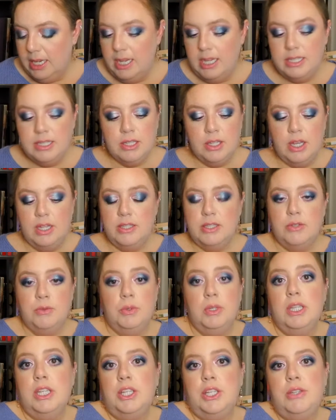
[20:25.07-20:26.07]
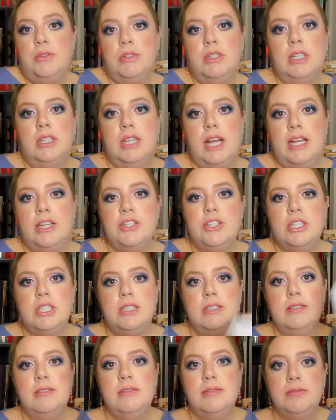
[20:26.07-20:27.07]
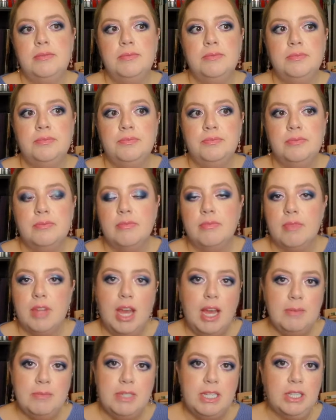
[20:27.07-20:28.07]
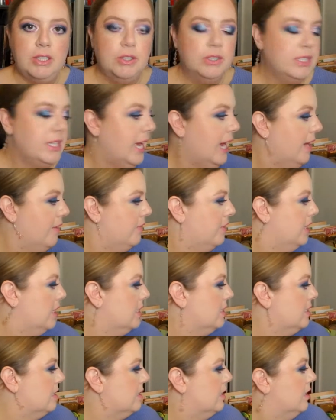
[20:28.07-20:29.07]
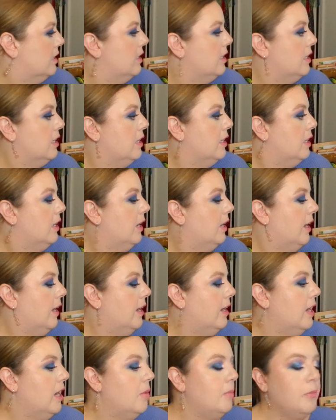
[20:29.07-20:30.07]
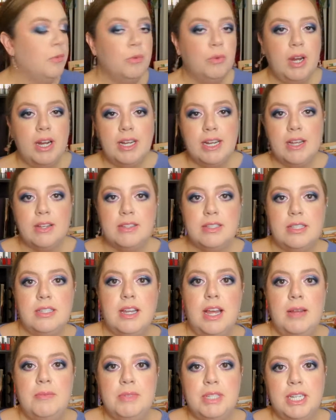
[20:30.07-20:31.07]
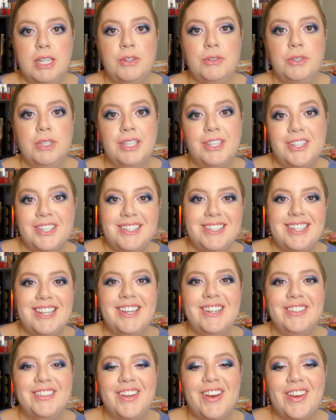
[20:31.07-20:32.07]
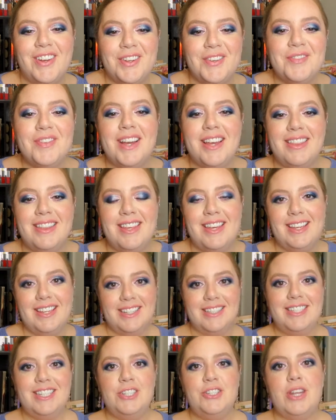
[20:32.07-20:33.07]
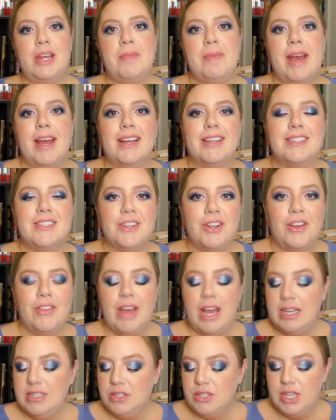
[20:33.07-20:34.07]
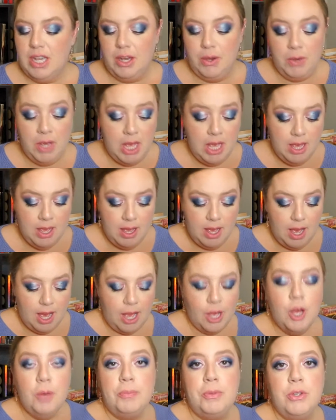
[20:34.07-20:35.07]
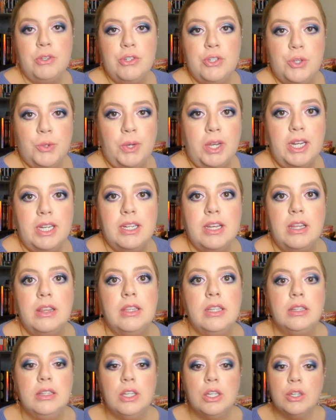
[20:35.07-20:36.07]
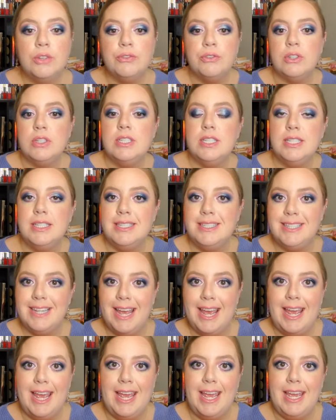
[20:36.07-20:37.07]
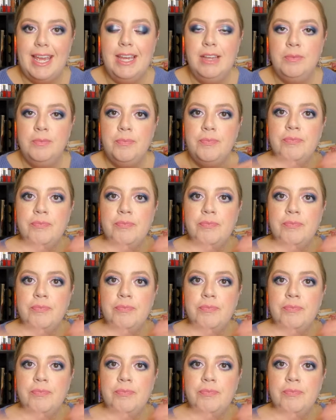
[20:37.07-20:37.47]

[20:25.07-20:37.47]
It's a really cute collection. I'm tickled to have this. Right now is the time to get a really good deal on them, I think, at TJ Maxx and all that. So I hope you enjoyed the look for today.